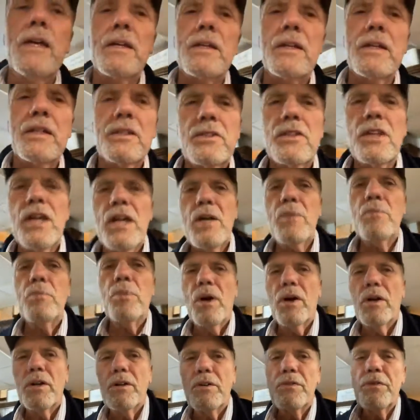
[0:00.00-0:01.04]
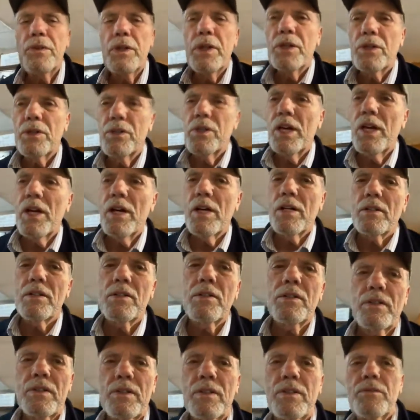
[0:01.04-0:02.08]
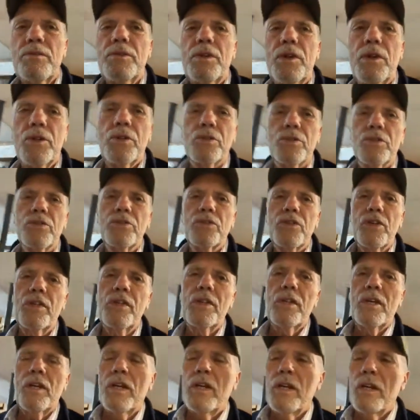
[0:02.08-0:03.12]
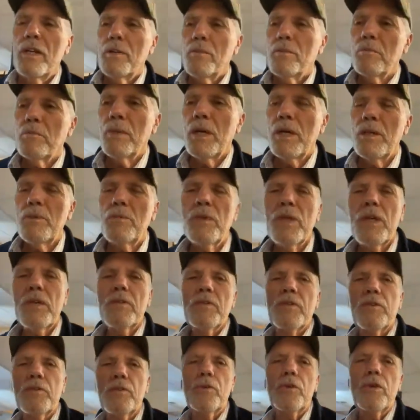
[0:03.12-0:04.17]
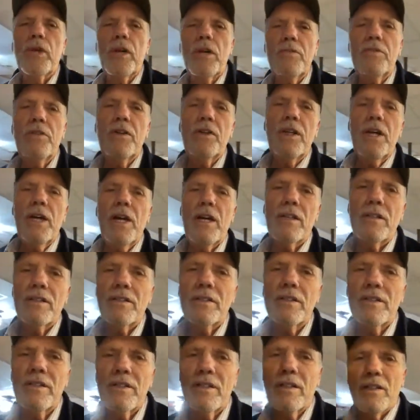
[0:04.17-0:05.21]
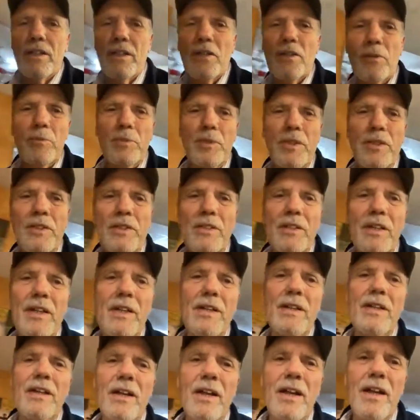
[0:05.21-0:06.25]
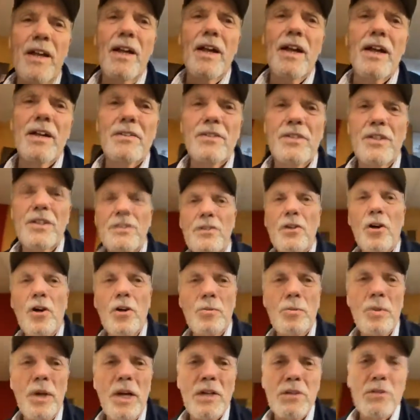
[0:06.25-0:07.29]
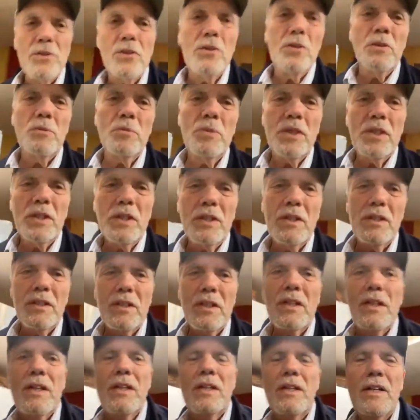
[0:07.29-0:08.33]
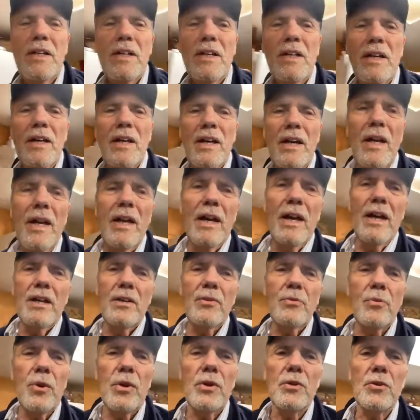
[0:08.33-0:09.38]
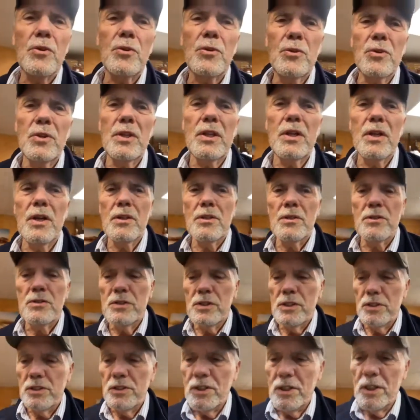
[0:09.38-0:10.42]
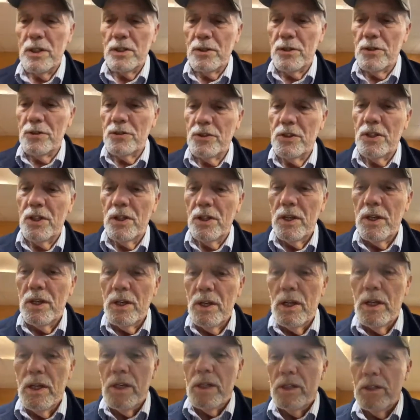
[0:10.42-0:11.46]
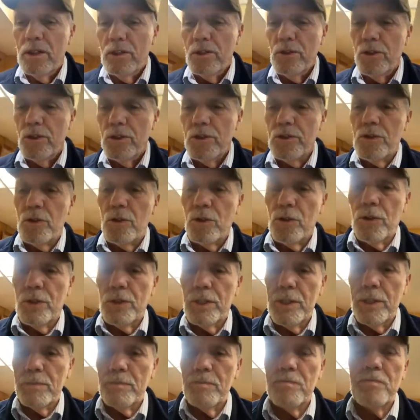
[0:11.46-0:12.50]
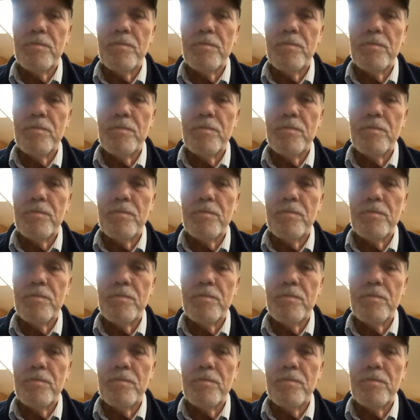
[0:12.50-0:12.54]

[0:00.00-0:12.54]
Get that part figured out first. Maybe even rough it out a little bit and then go back to the beginning and work through the other details in your story.